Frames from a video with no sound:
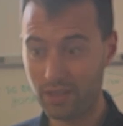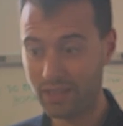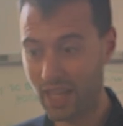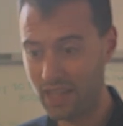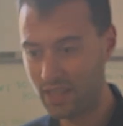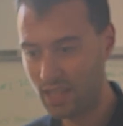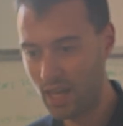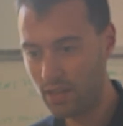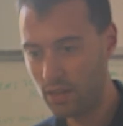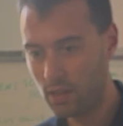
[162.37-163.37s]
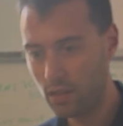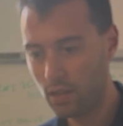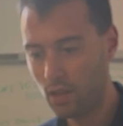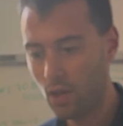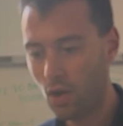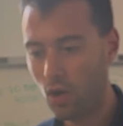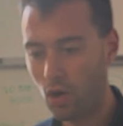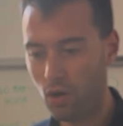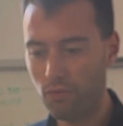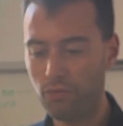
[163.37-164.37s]
that at the end
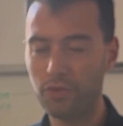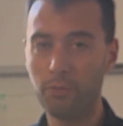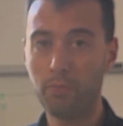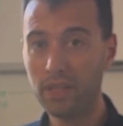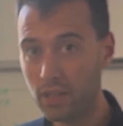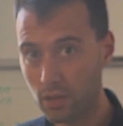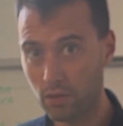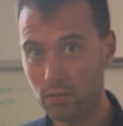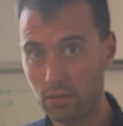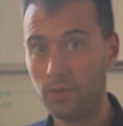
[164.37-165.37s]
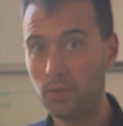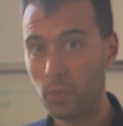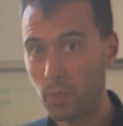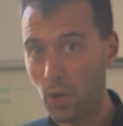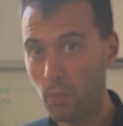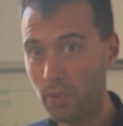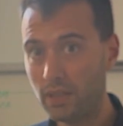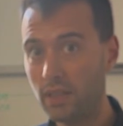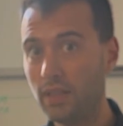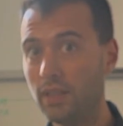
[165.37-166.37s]
of the period, the
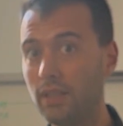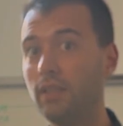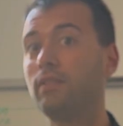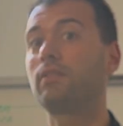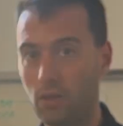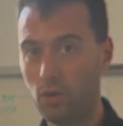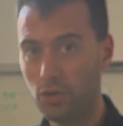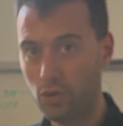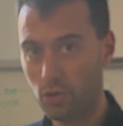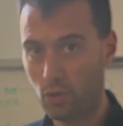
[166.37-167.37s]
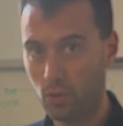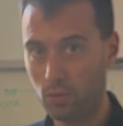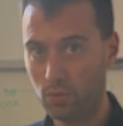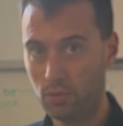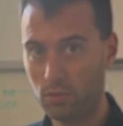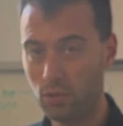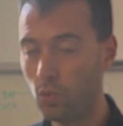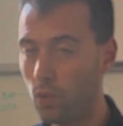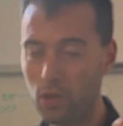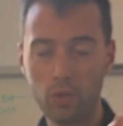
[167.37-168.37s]
property is on your own. You
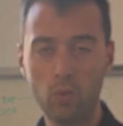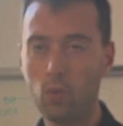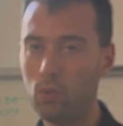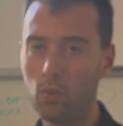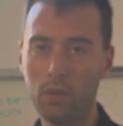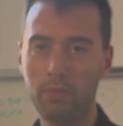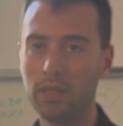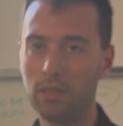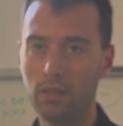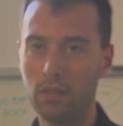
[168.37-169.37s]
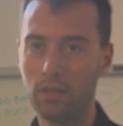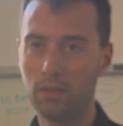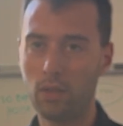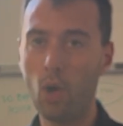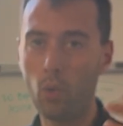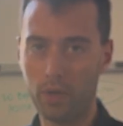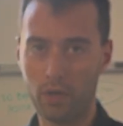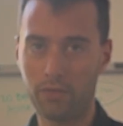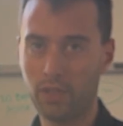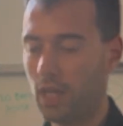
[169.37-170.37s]
will be the owner
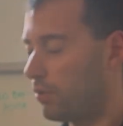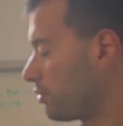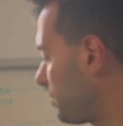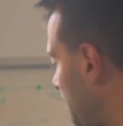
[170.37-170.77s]
of the house.